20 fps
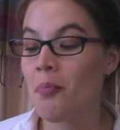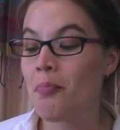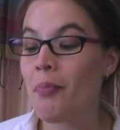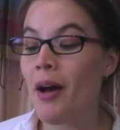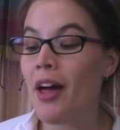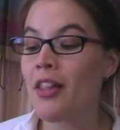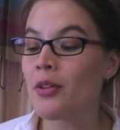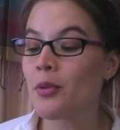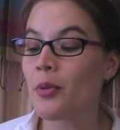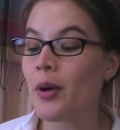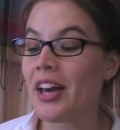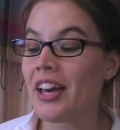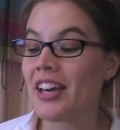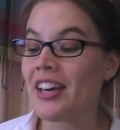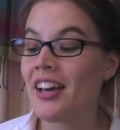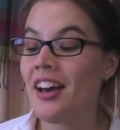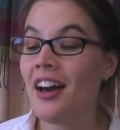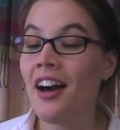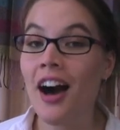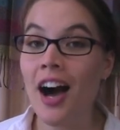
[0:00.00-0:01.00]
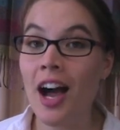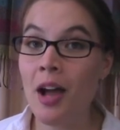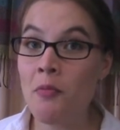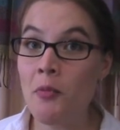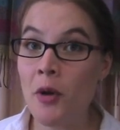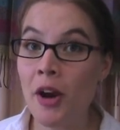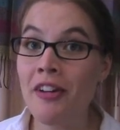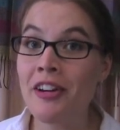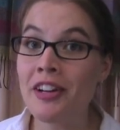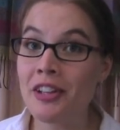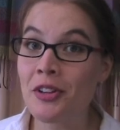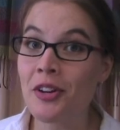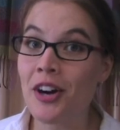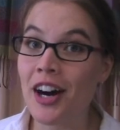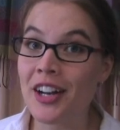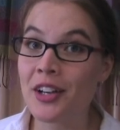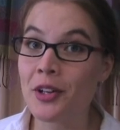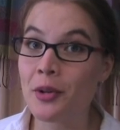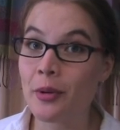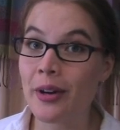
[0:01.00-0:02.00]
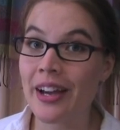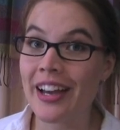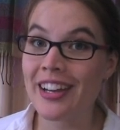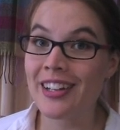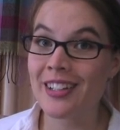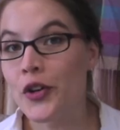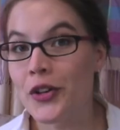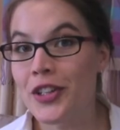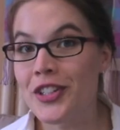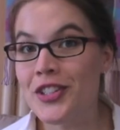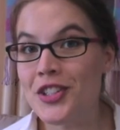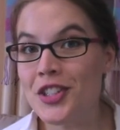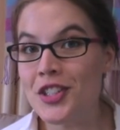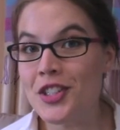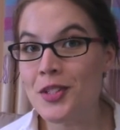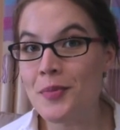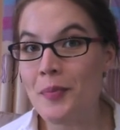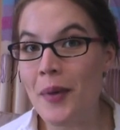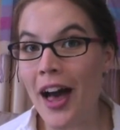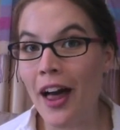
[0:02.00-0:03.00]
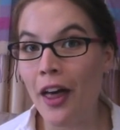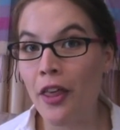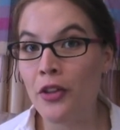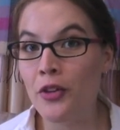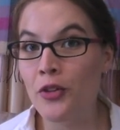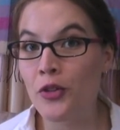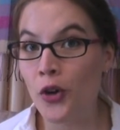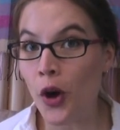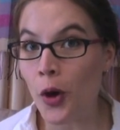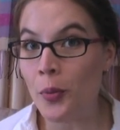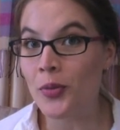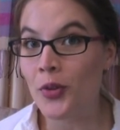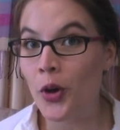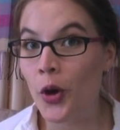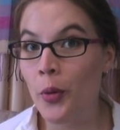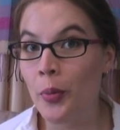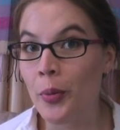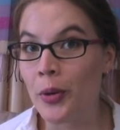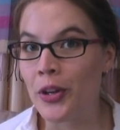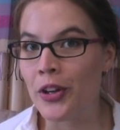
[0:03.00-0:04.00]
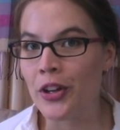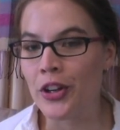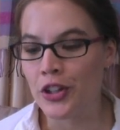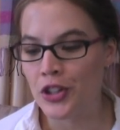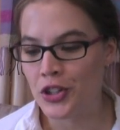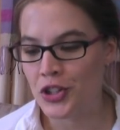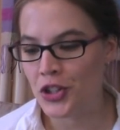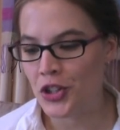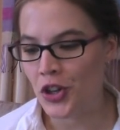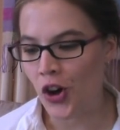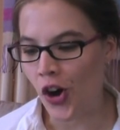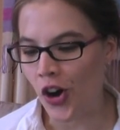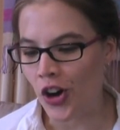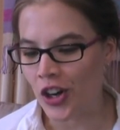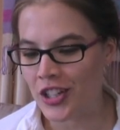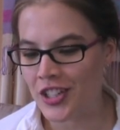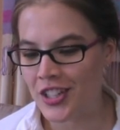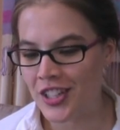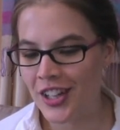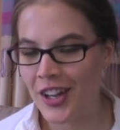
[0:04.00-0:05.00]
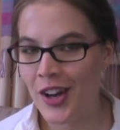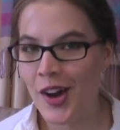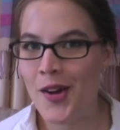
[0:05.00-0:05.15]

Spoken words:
By the way, I'm wearing your underwear. Christian's mouth drops open, shocked.